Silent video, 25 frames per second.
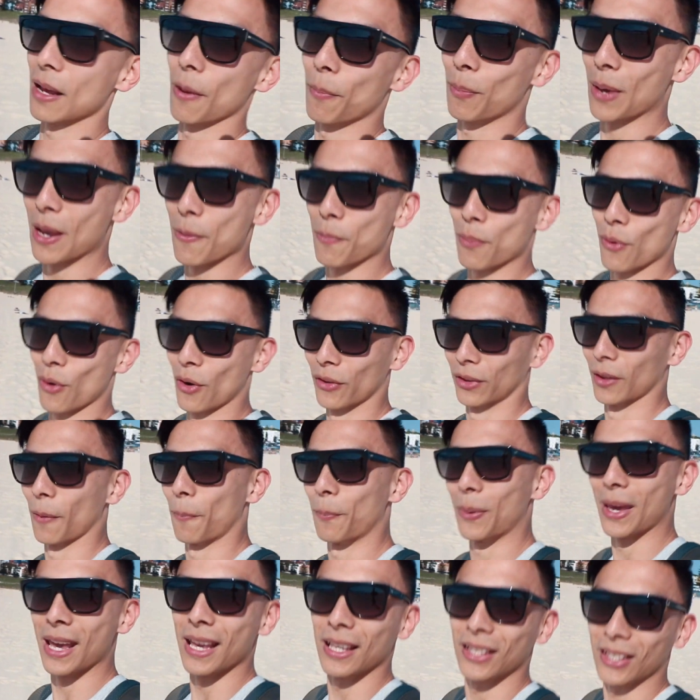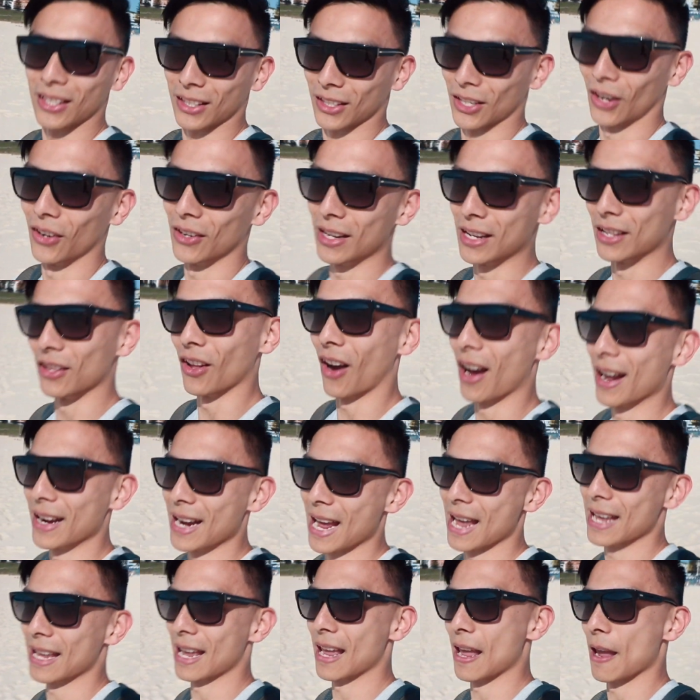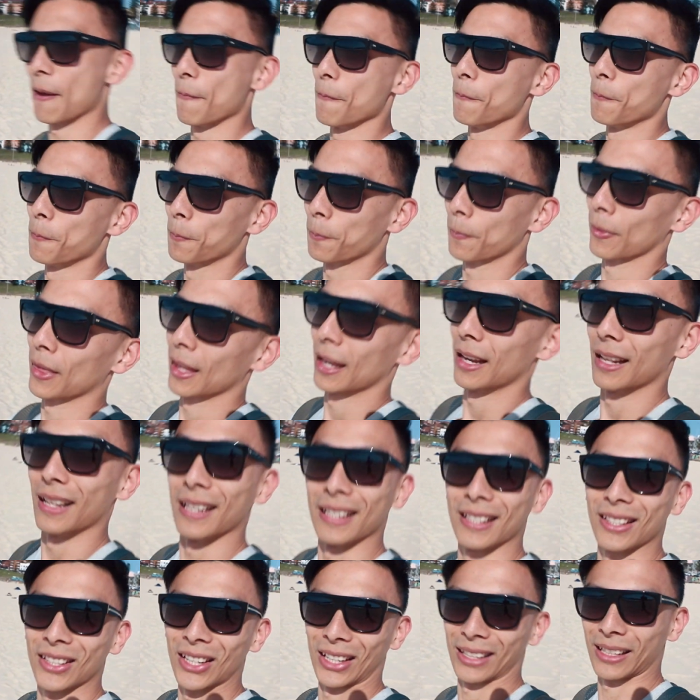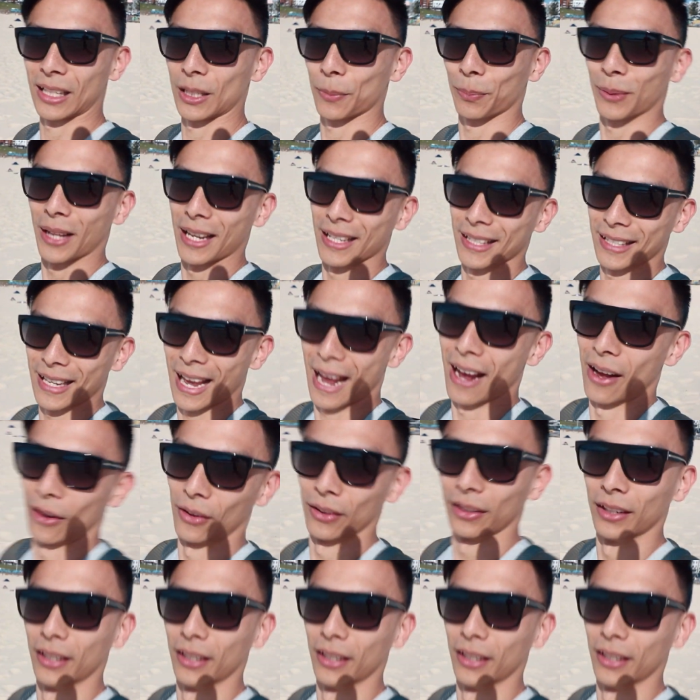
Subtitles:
of people on the beach. It's only 9 AM. Let's check this place out.